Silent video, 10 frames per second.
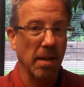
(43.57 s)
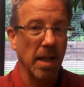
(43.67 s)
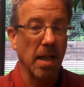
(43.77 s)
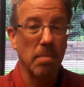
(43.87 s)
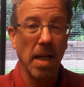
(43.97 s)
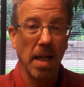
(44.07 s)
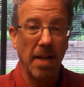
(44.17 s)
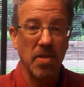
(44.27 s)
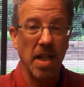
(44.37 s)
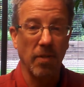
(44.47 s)
it can be a
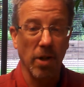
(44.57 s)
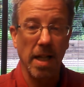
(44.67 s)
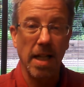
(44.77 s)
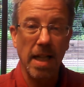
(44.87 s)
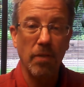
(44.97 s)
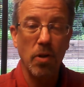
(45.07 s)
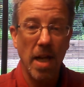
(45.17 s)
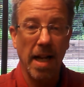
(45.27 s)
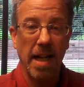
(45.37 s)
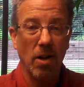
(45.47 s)
lifesaver. It can give you
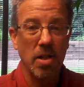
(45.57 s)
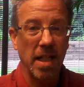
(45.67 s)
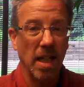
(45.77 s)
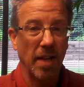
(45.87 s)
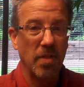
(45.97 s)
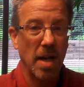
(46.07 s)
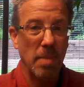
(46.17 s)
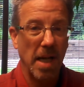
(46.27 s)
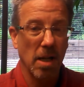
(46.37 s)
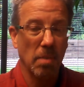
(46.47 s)
that guaranteed
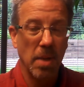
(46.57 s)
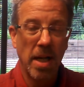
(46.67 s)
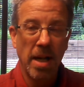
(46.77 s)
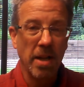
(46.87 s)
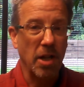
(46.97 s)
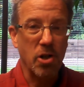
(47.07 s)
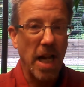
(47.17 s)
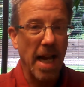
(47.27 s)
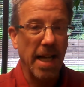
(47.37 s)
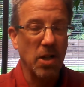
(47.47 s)
lifetime income that you
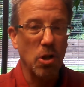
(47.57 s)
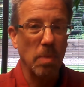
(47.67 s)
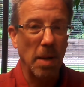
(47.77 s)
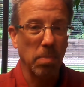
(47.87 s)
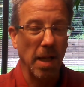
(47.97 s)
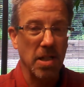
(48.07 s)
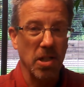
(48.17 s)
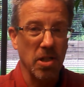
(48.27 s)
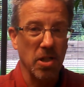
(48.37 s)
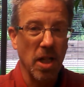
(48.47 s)
can't get too many
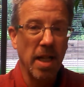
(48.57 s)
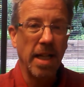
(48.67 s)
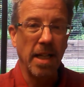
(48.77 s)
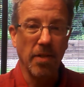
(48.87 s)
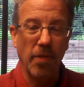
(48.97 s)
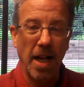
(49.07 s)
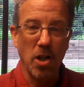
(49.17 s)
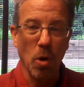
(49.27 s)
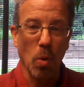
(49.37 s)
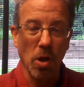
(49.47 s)
places in the
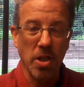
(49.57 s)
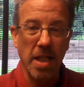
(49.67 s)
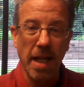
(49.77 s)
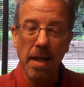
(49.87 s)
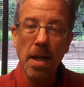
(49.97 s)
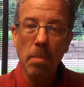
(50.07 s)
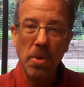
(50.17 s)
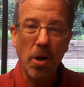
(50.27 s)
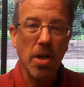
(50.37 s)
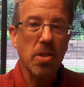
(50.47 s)
financial world today.
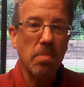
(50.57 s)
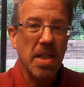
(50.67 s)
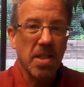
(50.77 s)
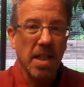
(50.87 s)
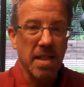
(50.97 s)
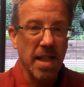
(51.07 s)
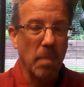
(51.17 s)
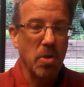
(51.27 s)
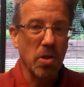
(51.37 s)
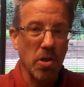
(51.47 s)
But there are some
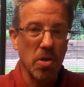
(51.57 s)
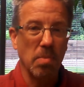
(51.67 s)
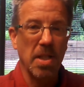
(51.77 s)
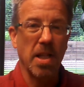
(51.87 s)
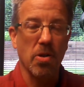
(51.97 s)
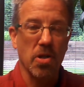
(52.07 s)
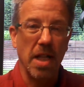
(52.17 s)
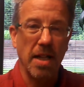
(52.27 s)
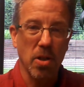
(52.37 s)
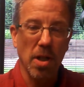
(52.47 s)
misconceptions, there's some
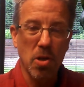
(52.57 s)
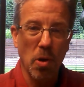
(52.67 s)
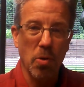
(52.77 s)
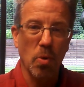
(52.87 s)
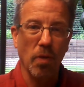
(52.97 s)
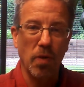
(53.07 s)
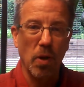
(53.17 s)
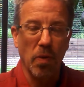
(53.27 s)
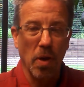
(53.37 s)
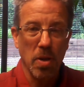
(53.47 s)
misunderstandings. So let's go through a
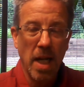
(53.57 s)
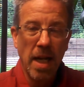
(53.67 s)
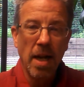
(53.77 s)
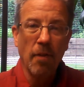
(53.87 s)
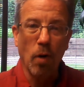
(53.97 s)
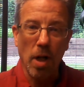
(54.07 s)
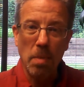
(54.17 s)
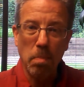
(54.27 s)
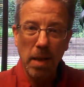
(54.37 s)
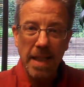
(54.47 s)
few of those. For a
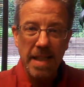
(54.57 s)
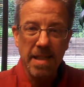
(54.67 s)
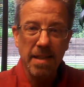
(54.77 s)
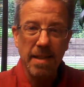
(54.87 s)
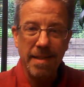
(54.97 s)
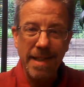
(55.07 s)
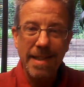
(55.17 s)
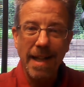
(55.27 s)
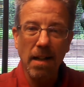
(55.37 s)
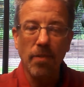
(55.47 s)
complete
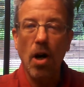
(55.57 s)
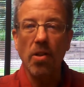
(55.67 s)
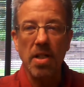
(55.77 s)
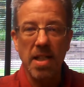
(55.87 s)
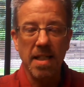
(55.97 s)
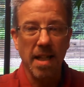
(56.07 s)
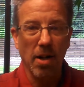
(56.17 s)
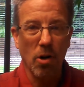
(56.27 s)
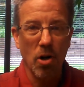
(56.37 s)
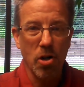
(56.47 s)
detail of all these things, I
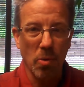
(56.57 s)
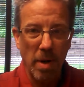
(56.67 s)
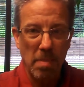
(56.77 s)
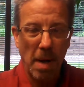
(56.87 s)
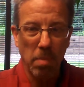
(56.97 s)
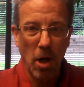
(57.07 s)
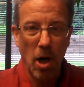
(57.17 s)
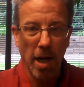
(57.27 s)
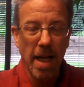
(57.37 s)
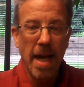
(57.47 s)
encourage you to read my
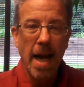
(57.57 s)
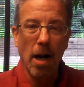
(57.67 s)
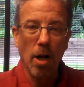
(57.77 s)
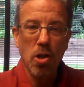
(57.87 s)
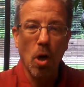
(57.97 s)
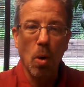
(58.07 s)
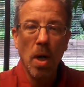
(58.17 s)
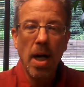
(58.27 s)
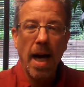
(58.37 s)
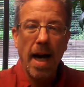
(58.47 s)
blog, and
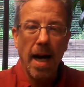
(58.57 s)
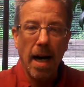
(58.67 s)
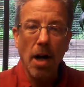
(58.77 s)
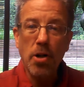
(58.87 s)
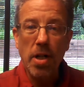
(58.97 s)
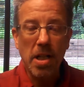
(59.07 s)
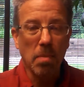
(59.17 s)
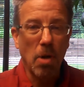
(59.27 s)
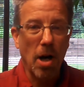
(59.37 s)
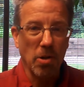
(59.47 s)
also underneath
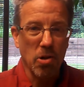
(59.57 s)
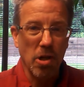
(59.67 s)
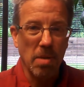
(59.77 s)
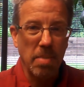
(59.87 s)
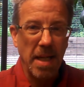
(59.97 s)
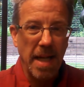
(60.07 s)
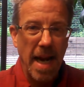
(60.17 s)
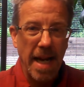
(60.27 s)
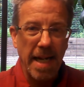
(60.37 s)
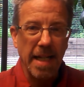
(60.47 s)
the blog there's going to be
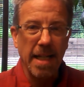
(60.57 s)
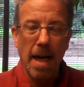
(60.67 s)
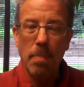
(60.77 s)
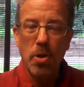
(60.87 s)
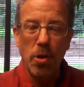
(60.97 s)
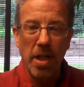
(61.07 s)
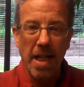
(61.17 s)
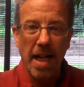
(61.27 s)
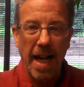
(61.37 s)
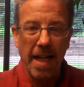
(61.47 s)
an opportunity
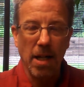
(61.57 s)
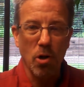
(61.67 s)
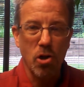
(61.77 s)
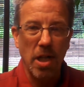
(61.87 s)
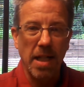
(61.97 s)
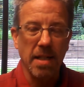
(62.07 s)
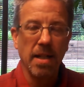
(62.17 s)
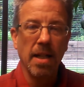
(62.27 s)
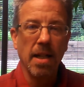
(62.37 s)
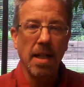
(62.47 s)
to get a handout sheet
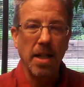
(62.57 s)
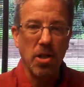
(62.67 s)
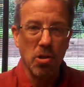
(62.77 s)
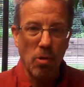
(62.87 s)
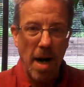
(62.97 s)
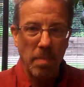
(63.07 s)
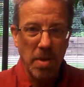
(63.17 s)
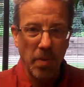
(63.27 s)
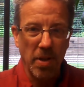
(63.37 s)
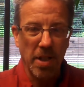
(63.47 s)
that
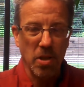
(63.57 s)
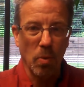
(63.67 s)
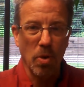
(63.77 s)
describes some of the things that